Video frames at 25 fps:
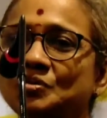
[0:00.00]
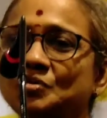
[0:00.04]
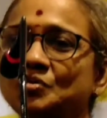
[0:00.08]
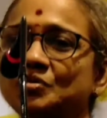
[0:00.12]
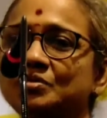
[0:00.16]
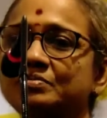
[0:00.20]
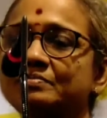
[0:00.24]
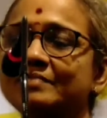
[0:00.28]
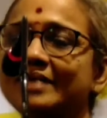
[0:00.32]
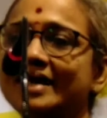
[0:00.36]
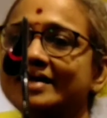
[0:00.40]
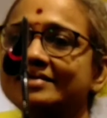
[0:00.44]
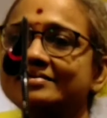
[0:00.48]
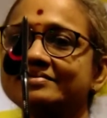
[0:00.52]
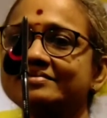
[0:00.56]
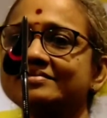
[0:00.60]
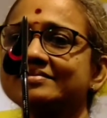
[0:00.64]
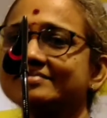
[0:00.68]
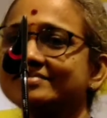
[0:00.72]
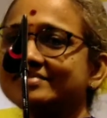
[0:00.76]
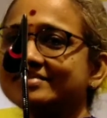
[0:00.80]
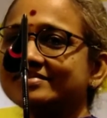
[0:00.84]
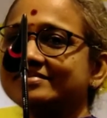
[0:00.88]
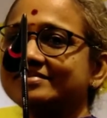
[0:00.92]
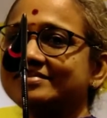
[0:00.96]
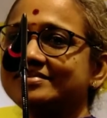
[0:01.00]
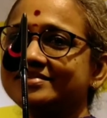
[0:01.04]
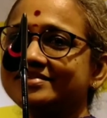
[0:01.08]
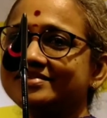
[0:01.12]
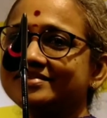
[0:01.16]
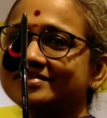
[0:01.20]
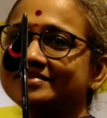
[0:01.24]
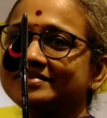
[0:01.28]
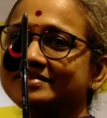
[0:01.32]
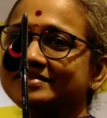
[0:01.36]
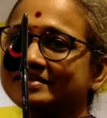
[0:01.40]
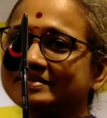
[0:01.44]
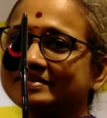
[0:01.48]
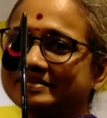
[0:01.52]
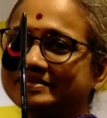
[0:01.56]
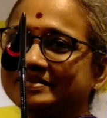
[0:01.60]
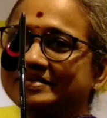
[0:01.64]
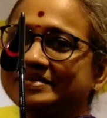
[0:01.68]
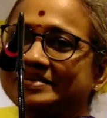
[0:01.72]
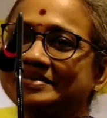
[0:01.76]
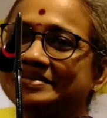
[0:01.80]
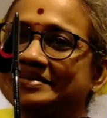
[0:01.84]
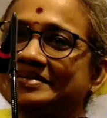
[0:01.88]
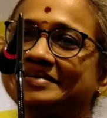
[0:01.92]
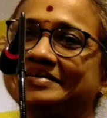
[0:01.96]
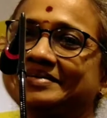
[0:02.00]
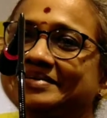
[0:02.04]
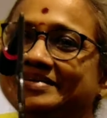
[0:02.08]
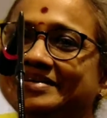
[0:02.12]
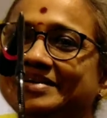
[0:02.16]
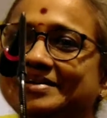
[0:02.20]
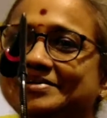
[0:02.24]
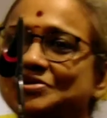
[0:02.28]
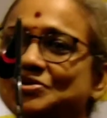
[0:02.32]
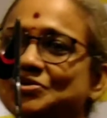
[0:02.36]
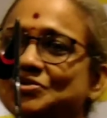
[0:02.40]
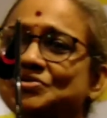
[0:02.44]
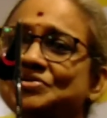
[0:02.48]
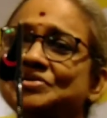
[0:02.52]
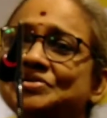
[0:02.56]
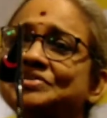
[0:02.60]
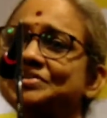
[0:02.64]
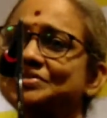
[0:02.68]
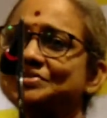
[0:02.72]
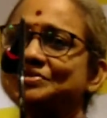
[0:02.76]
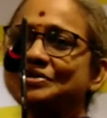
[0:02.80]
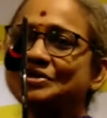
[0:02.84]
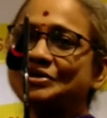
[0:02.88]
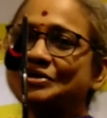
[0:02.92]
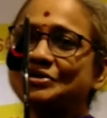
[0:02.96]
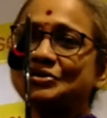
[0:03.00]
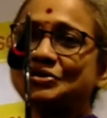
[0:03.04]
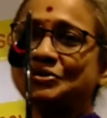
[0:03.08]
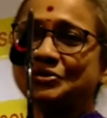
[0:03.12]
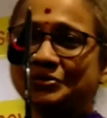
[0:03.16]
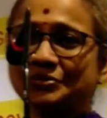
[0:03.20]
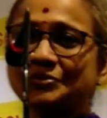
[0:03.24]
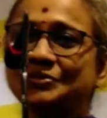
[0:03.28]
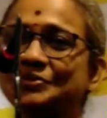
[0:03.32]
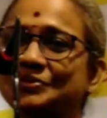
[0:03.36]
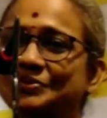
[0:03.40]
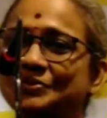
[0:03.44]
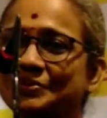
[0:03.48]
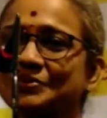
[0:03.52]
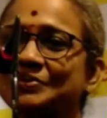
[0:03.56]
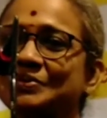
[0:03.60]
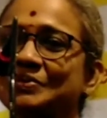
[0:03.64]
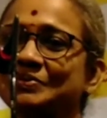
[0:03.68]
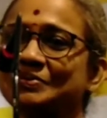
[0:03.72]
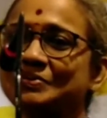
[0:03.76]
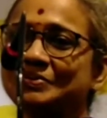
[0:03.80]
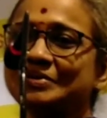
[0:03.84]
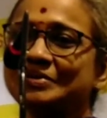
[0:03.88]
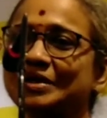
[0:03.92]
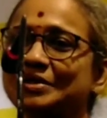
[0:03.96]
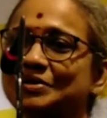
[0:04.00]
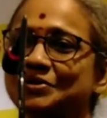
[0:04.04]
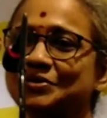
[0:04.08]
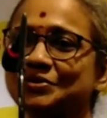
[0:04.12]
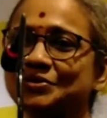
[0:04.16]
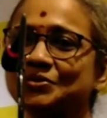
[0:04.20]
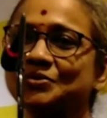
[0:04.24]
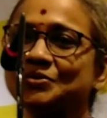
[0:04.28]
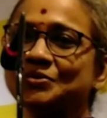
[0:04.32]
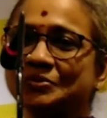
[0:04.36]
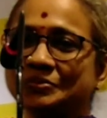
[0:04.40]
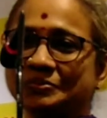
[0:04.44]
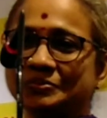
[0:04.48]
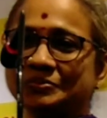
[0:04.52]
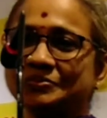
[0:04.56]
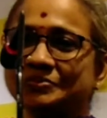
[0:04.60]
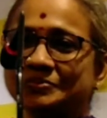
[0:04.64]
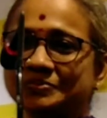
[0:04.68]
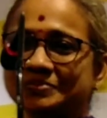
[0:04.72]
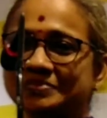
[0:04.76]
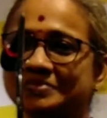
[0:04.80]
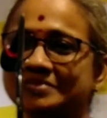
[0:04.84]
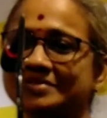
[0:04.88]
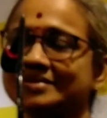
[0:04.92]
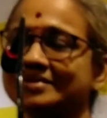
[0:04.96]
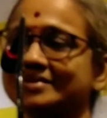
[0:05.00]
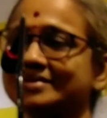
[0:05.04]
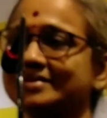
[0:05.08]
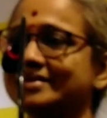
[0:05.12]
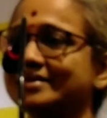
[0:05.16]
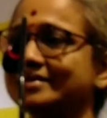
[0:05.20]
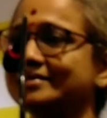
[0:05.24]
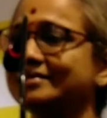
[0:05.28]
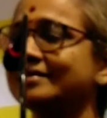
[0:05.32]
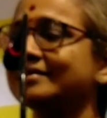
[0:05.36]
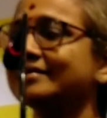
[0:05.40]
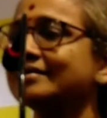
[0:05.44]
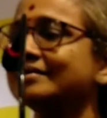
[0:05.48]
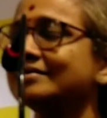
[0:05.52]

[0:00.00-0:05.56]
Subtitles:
could match the 60-year association that you did.